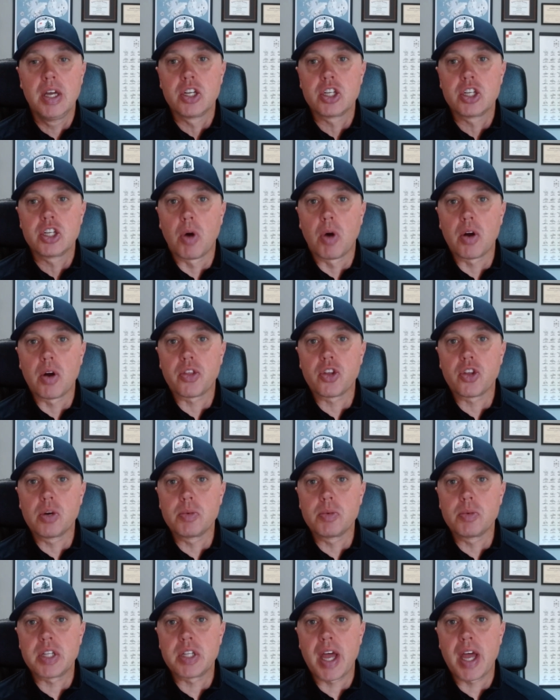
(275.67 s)
Smart
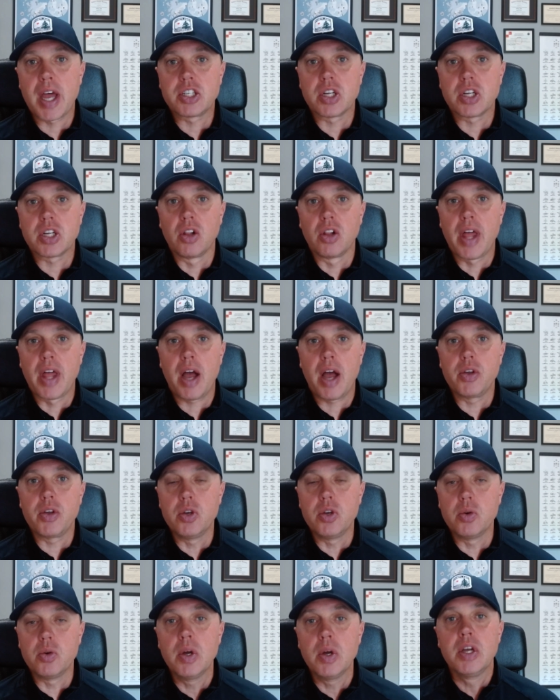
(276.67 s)
thermostats allow
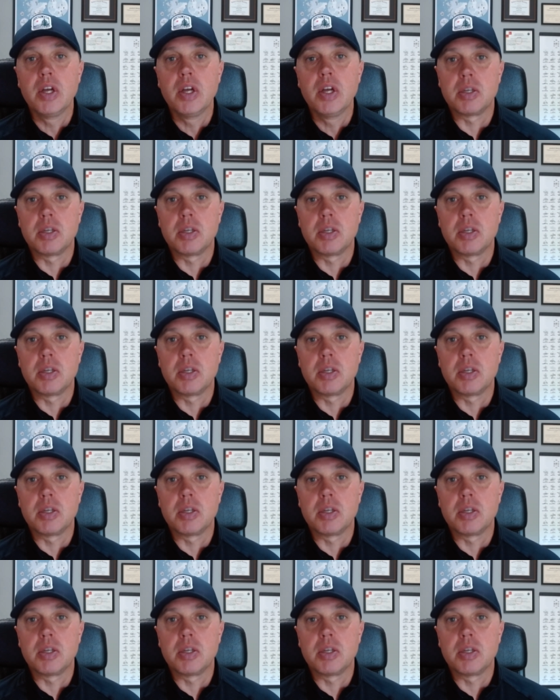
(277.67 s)
you